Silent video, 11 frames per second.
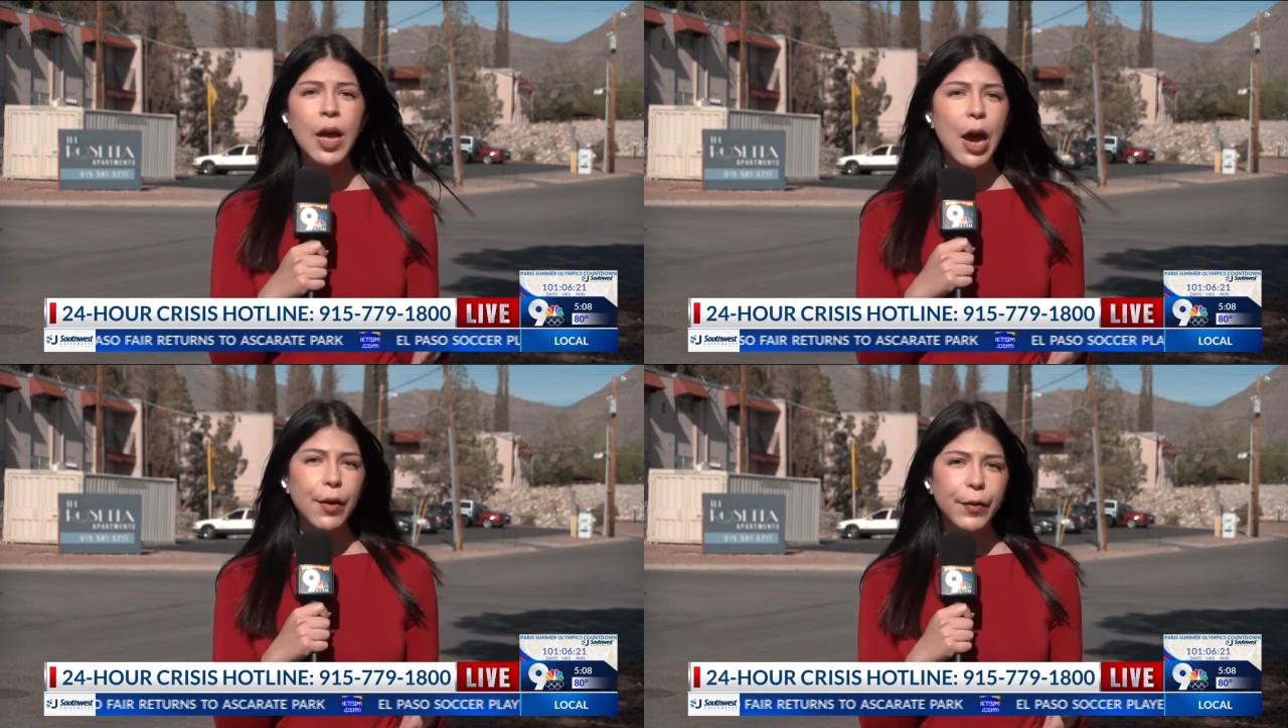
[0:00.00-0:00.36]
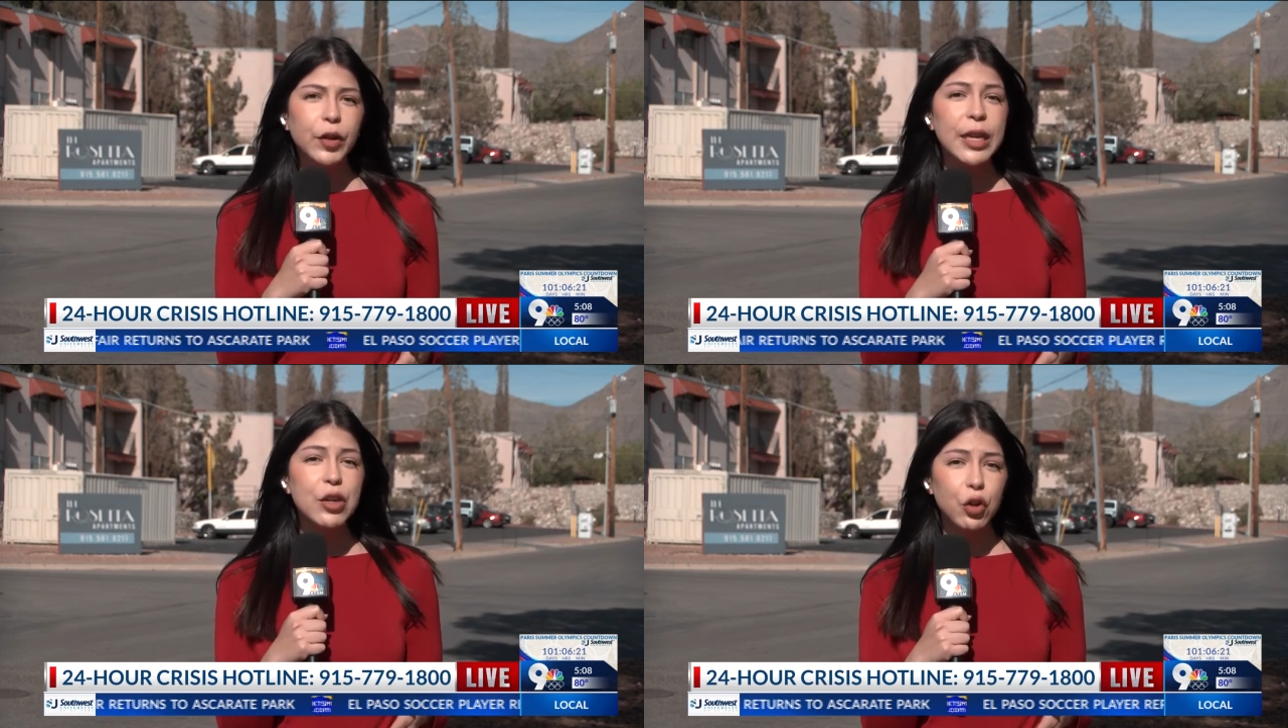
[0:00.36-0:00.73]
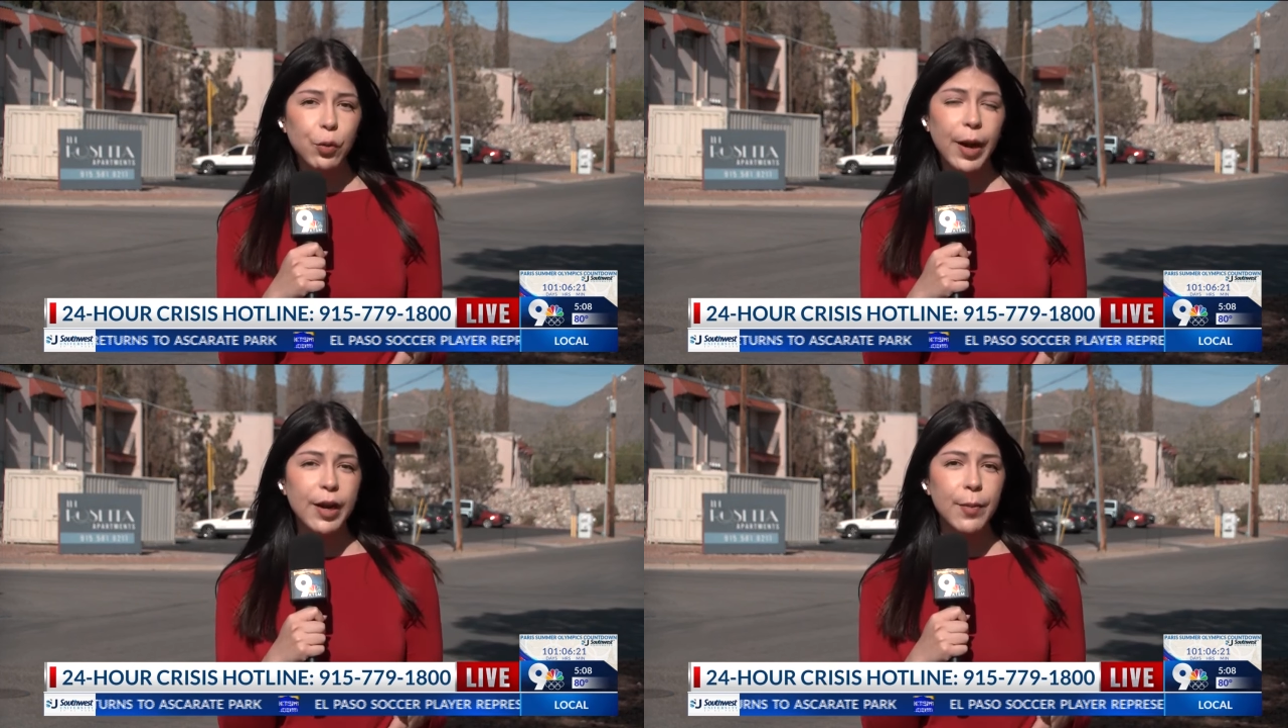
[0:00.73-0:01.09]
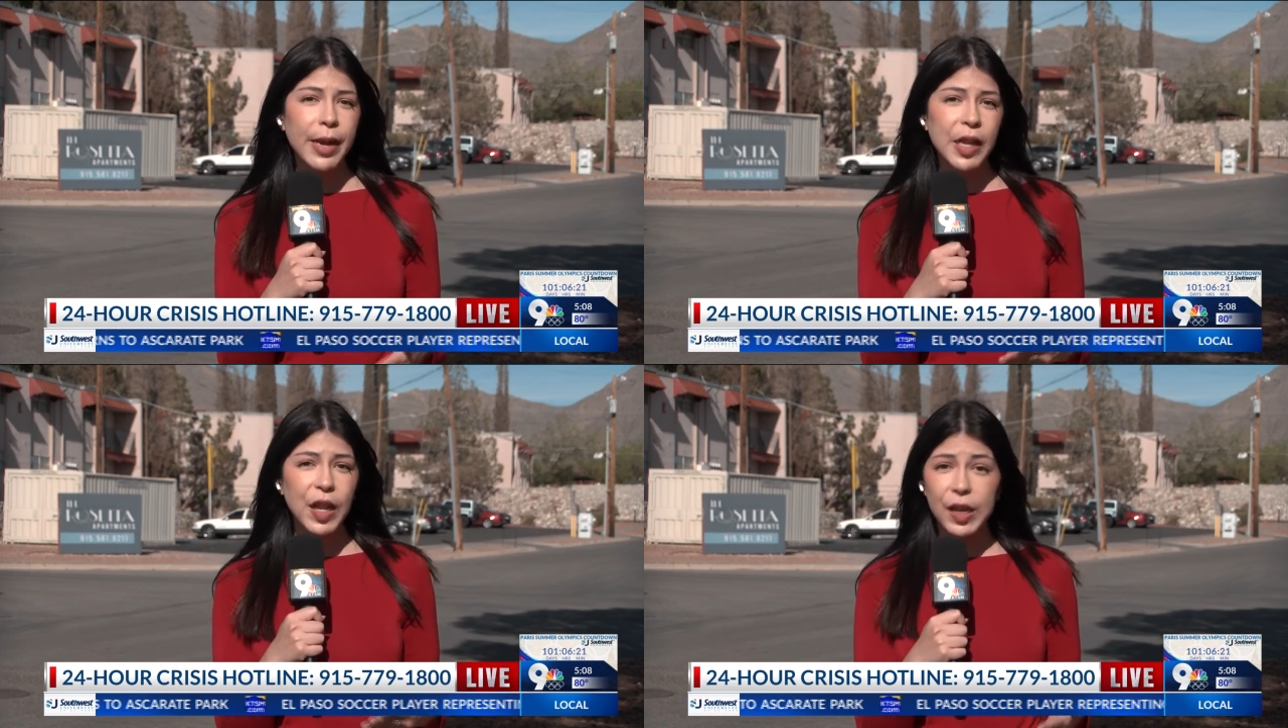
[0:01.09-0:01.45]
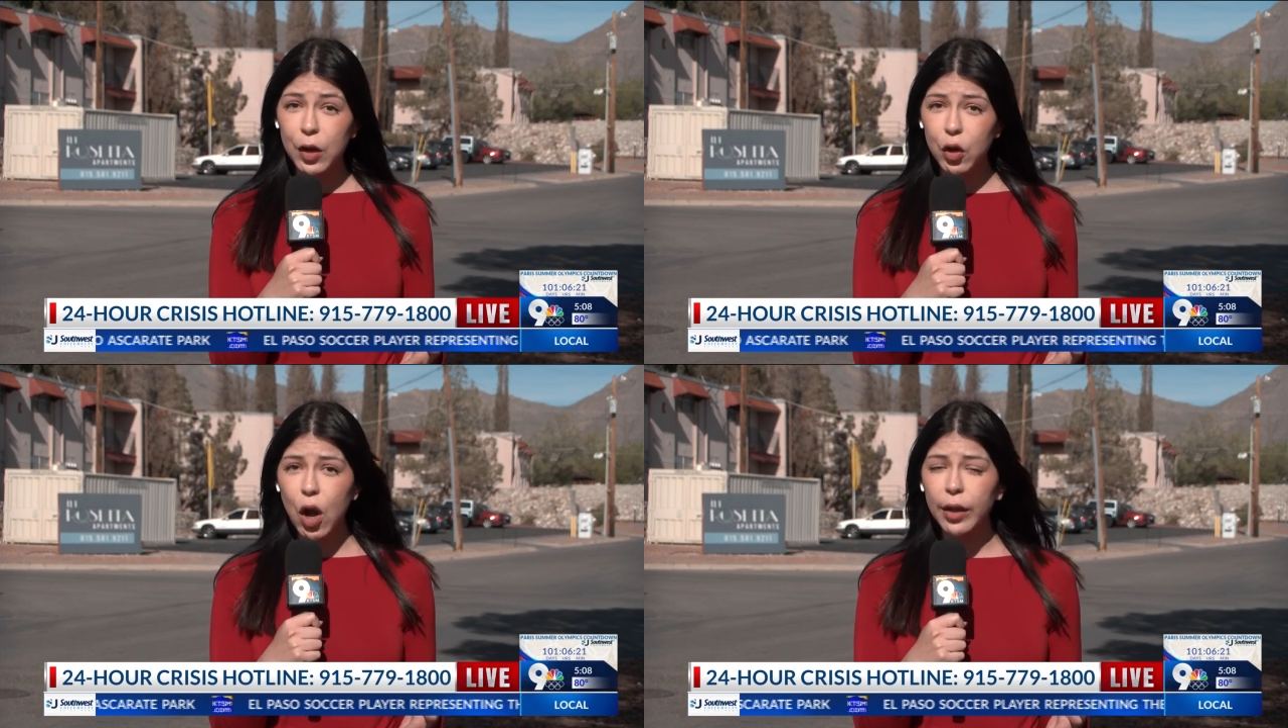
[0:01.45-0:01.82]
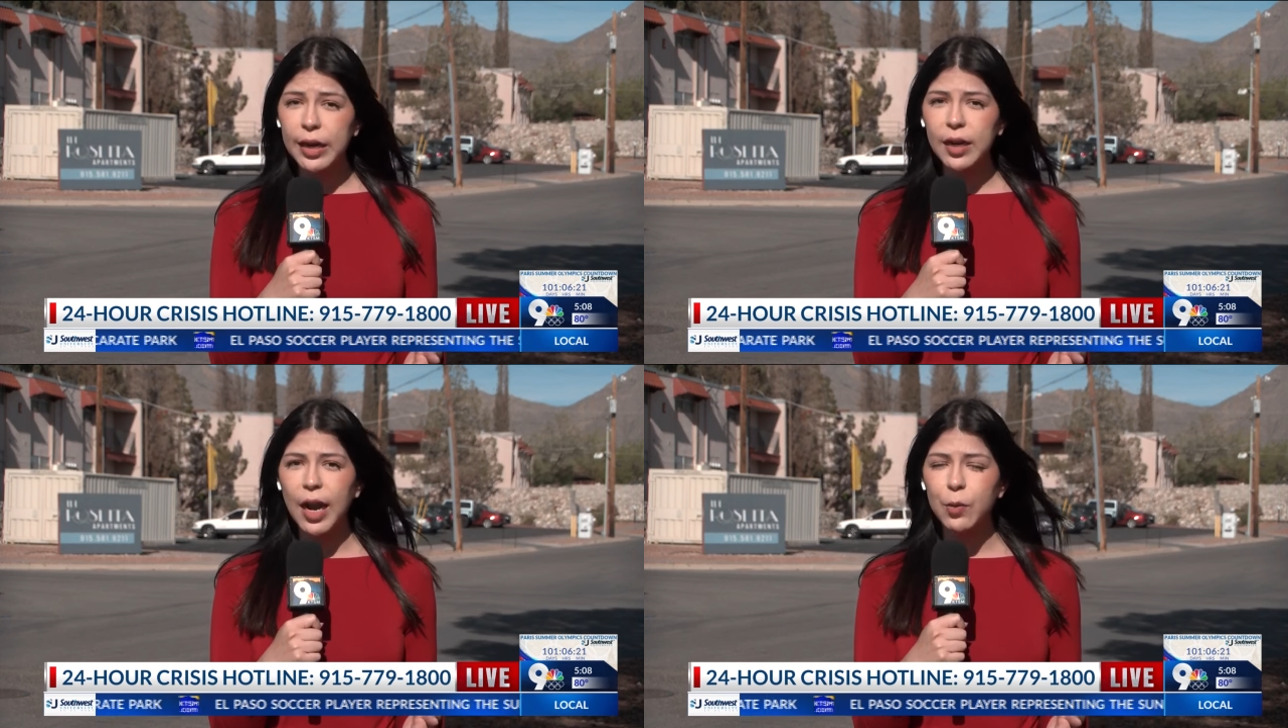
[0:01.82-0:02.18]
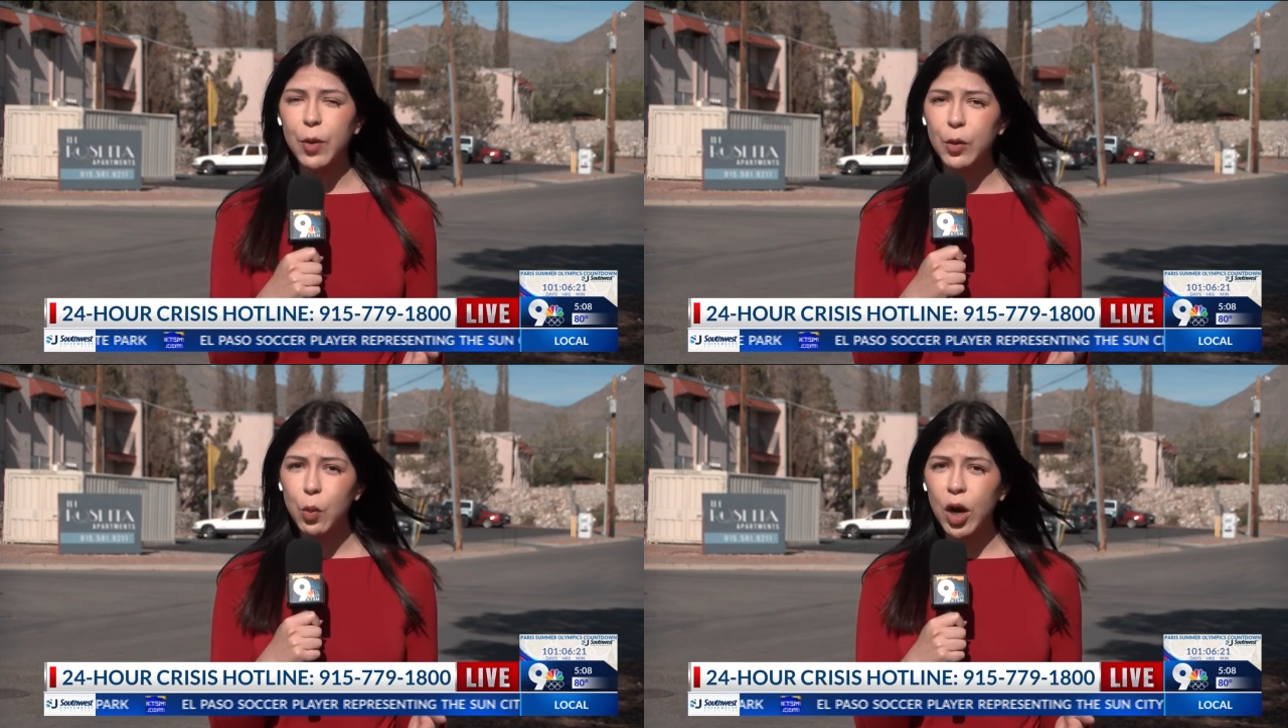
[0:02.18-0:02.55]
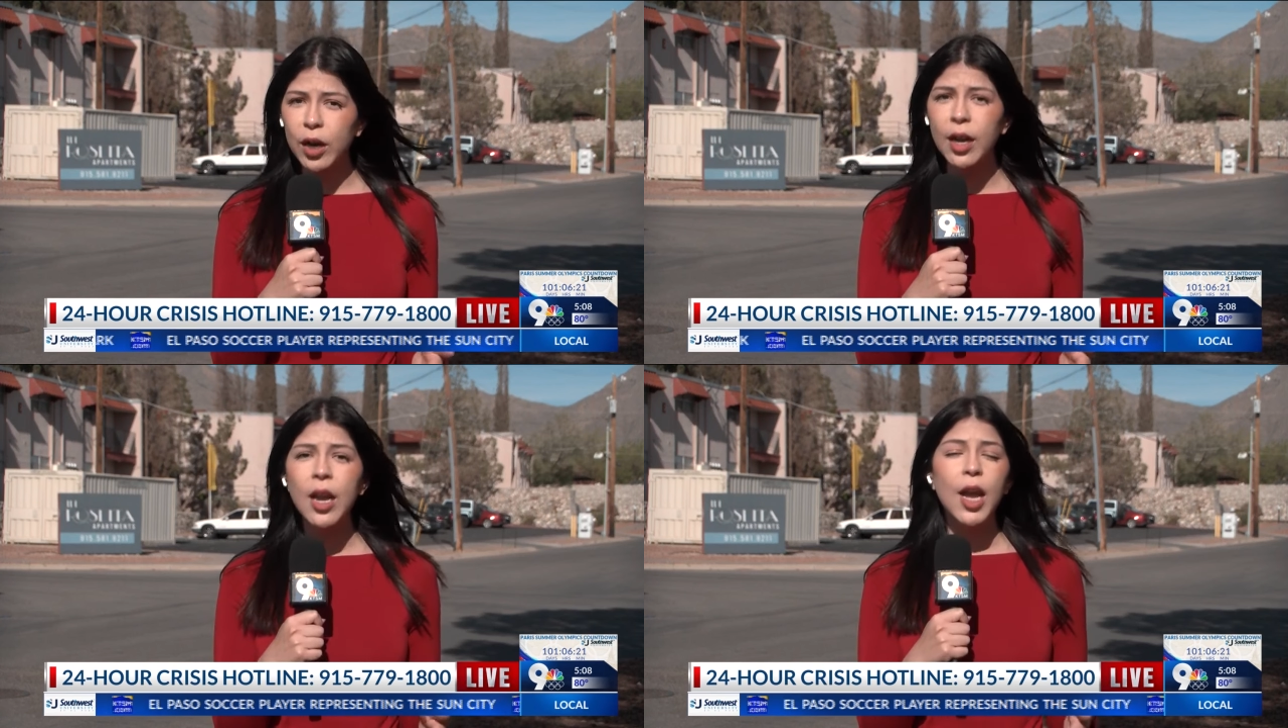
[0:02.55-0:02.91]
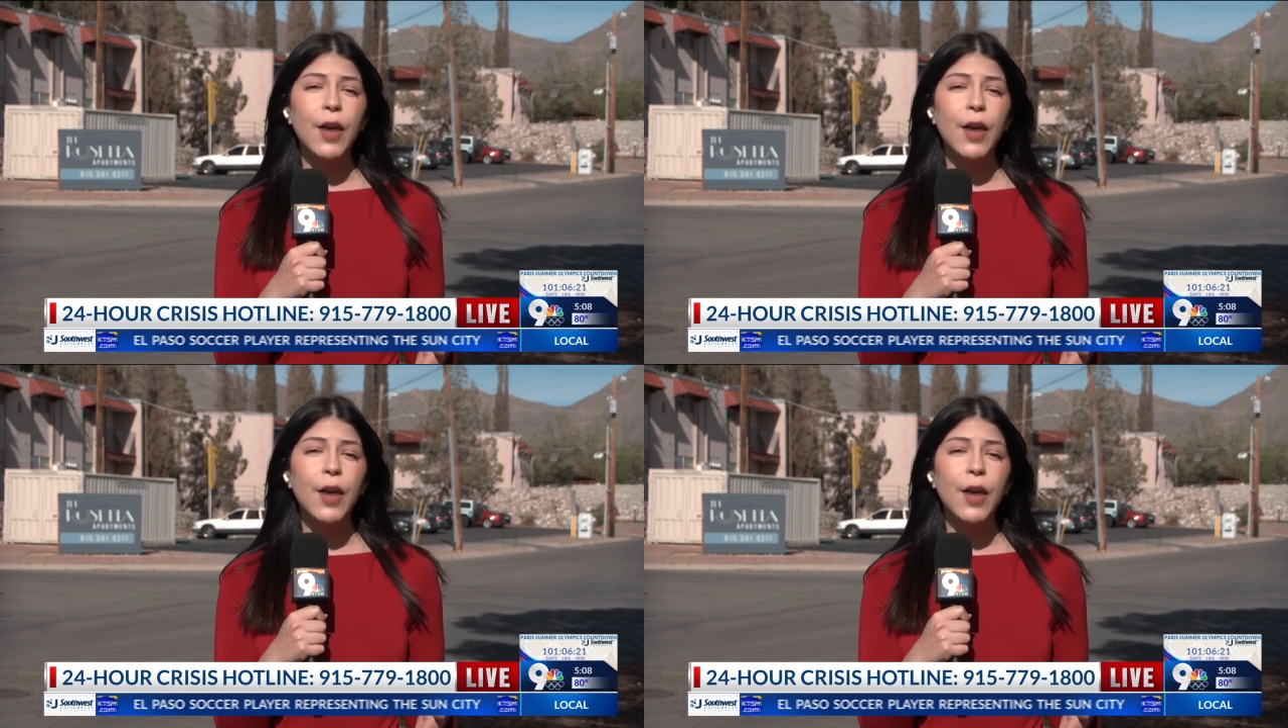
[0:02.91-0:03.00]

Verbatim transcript: However, they do recommend still calling 911